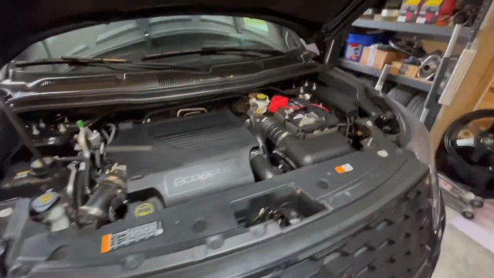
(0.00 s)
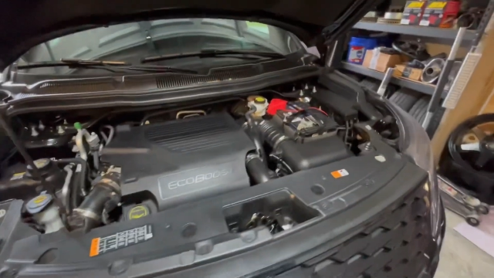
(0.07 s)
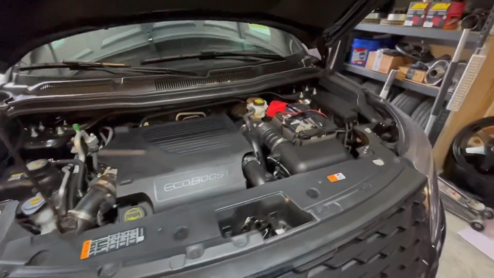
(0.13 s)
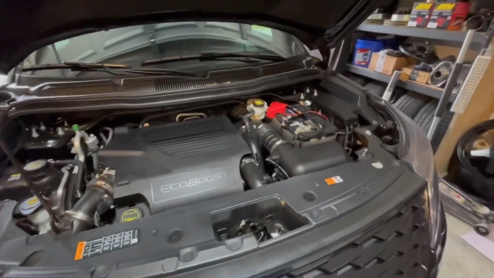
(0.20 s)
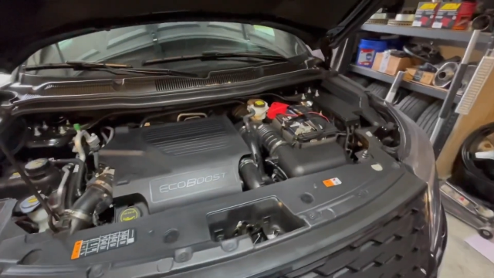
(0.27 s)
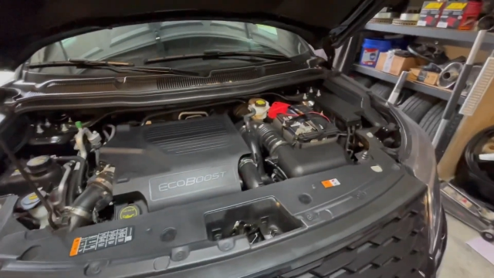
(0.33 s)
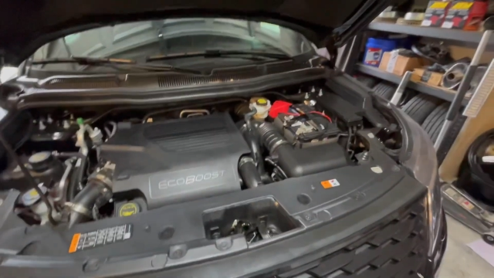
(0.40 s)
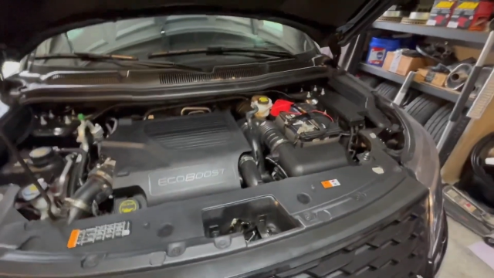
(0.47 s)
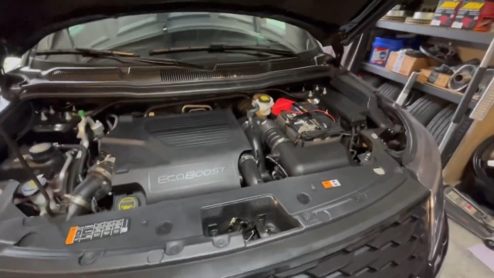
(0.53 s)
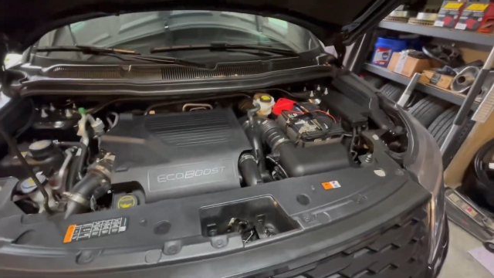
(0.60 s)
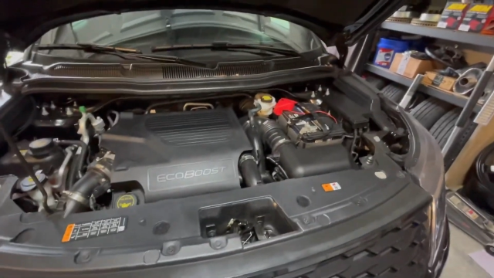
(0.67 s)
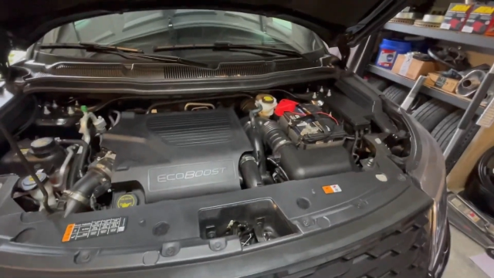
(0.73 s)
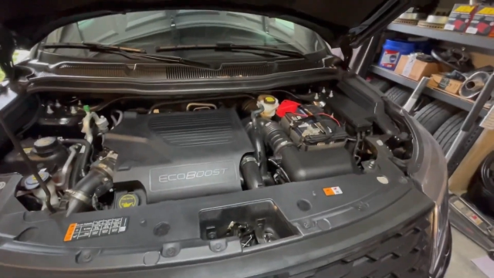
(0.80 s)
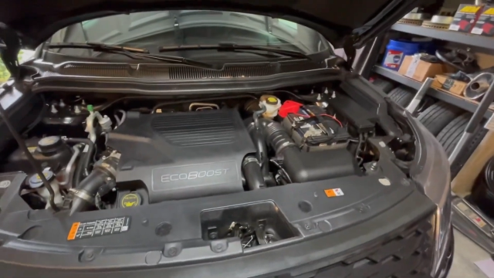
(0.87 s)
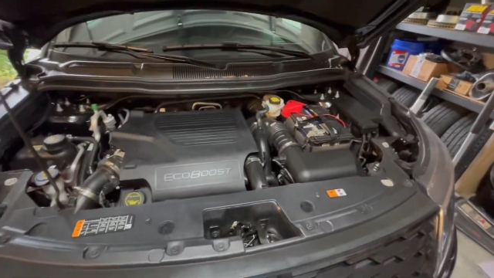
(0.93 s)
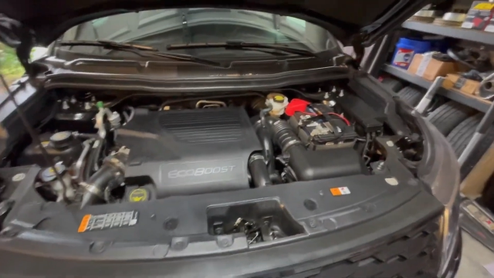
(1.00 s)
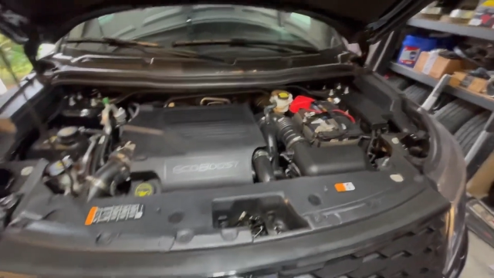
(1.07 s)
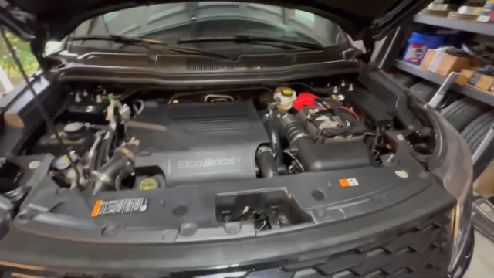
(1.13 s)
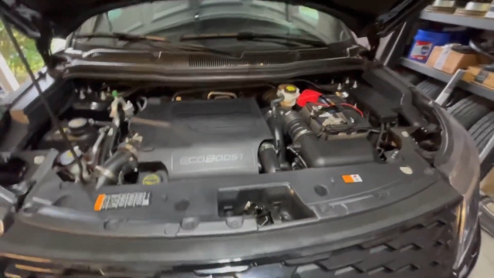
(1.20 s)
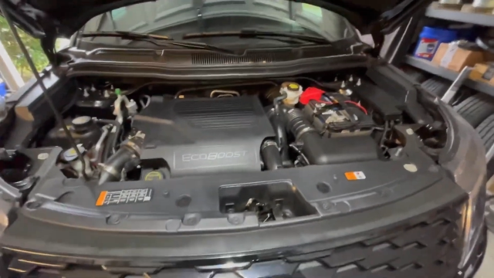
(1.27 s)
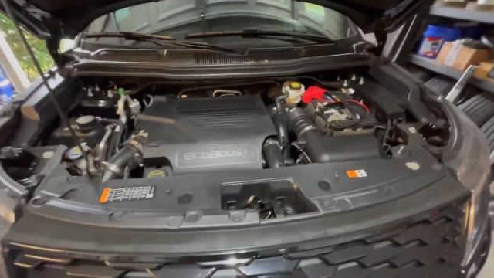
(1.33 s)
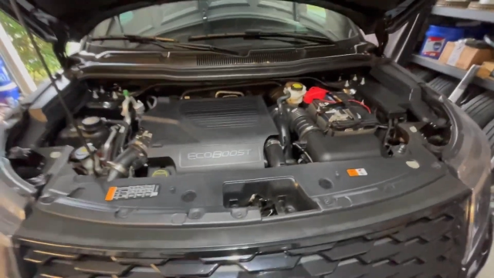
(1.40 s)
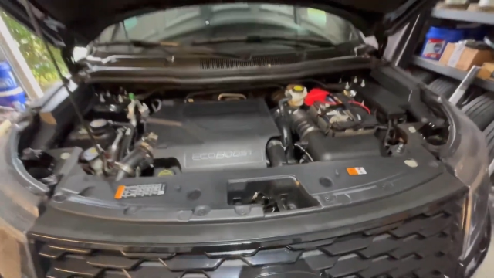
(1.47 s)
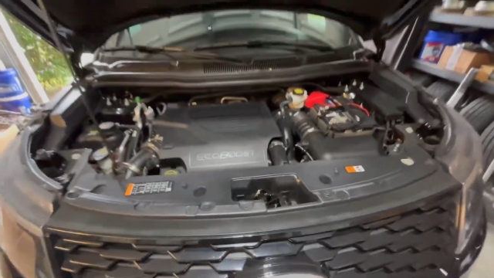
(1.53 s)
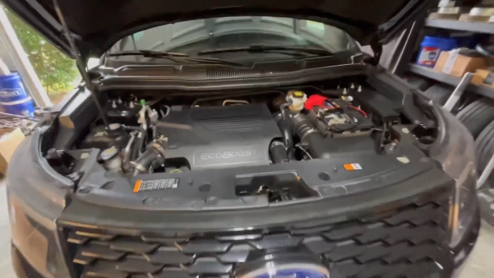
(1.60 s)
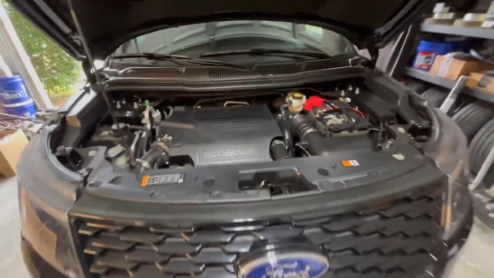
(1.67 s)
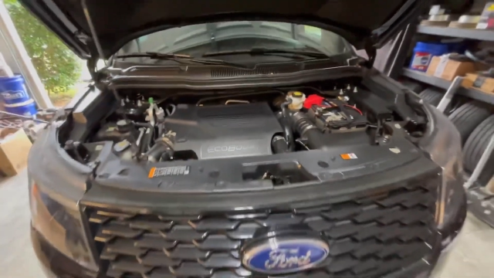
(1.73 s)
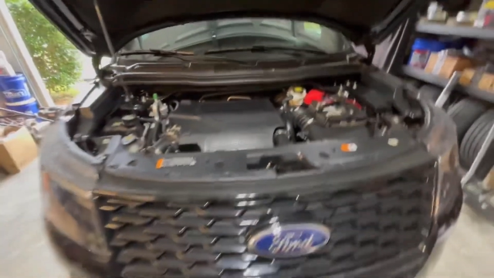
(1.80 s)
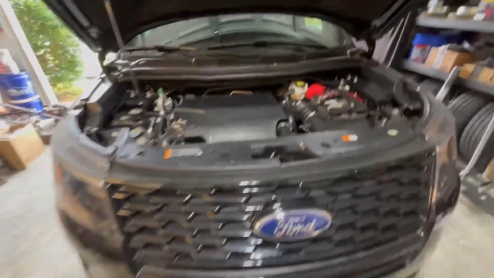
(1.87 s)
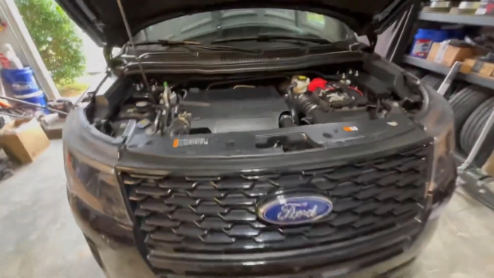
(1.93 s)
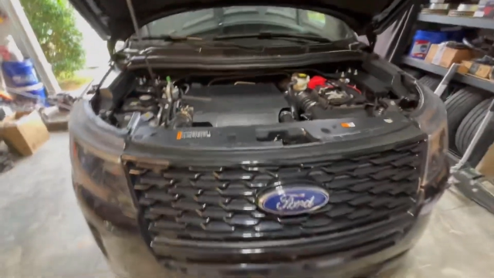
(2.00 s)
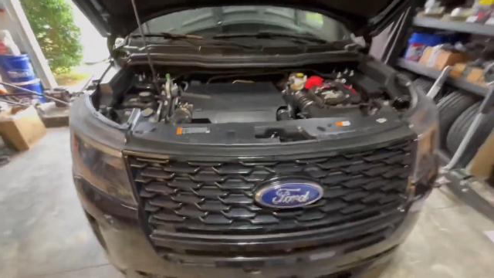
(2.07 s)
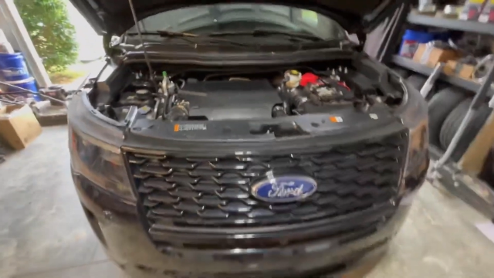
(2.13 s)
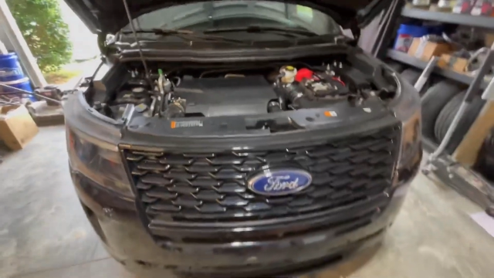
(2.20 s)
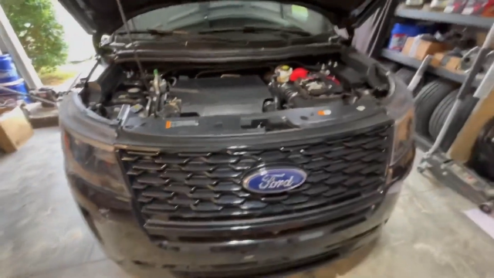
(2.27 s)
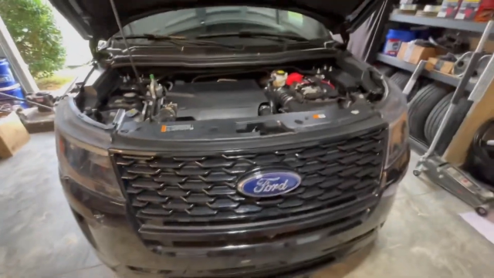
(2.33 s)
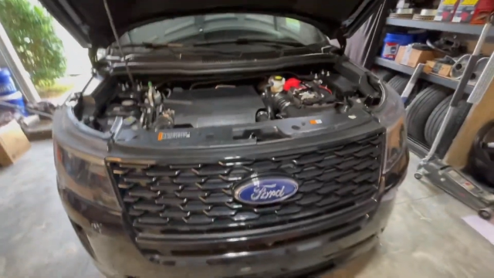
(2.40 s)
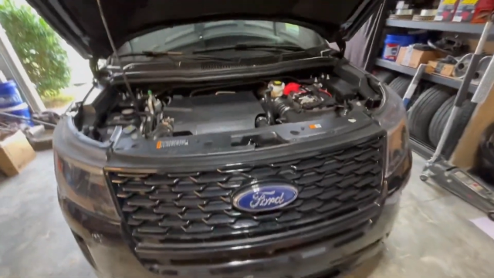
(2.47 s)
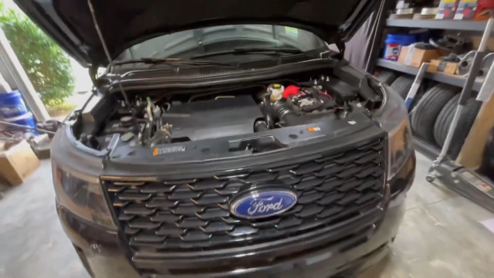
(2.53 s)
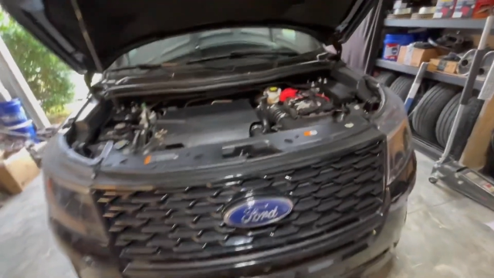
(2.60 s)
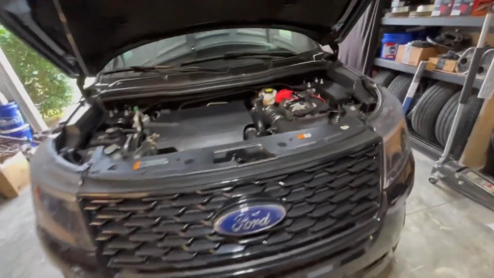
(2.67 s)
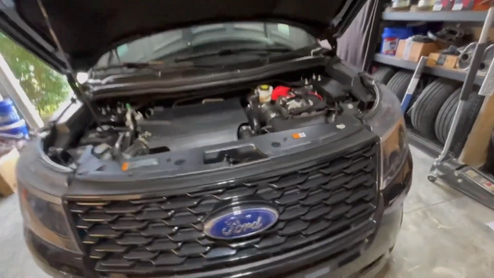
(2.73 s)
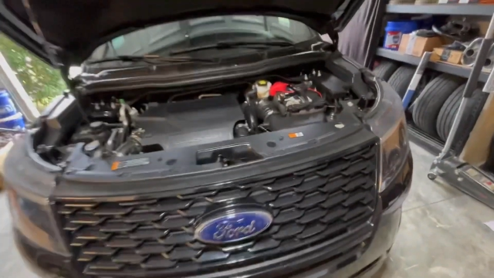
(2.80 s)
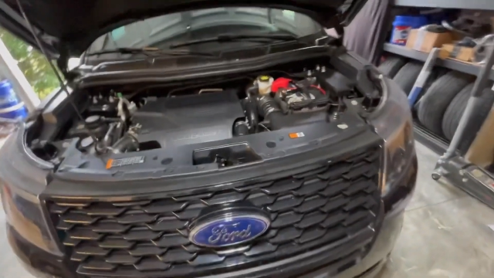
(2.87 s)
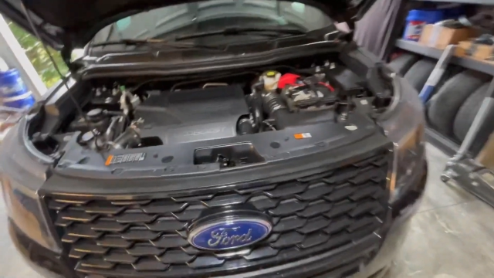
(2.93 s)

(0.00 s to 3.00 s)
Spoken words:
(no speaker visible)